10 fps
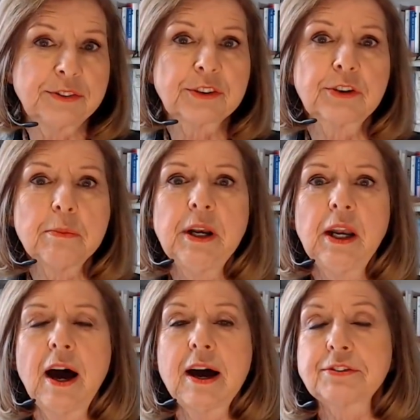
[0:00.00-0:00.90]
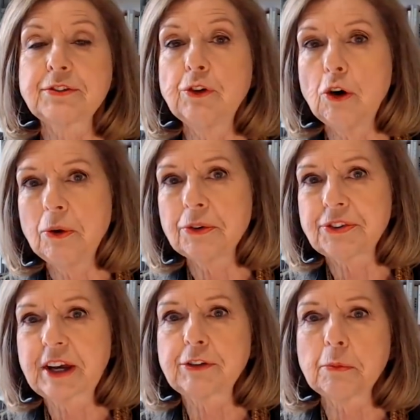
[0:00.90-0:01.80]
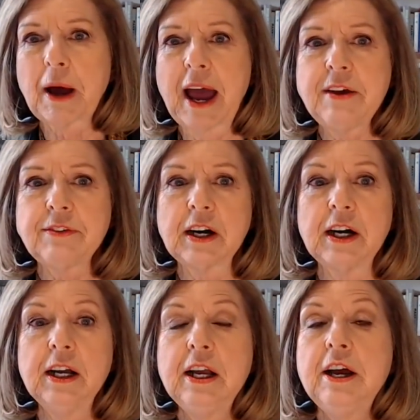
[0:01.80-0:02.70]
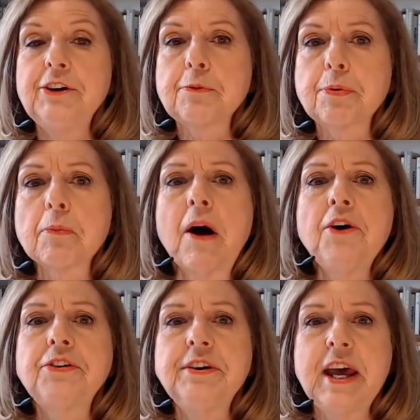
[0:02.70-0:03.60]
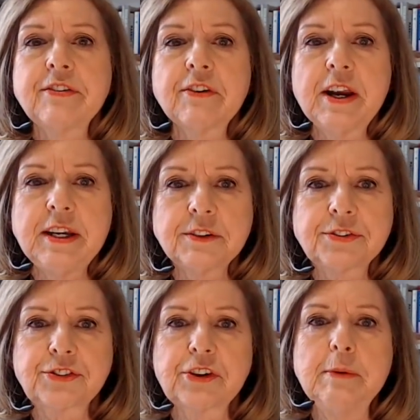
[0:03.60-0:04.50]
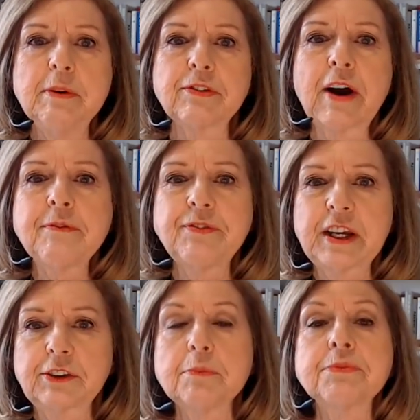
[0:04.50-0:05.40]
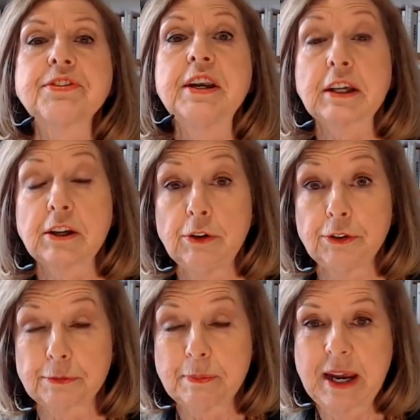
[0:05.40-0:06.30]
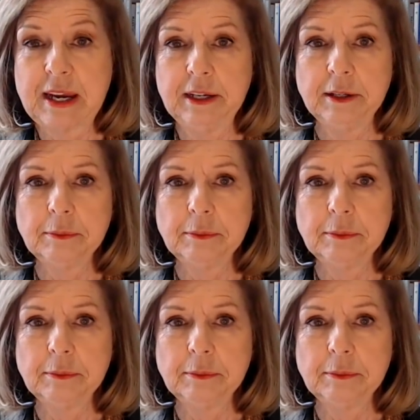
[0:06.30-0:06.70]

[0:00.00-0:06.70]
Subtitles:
to criminalise normal sexual behaviour to promote a never-ending stream of rape victims and accused men.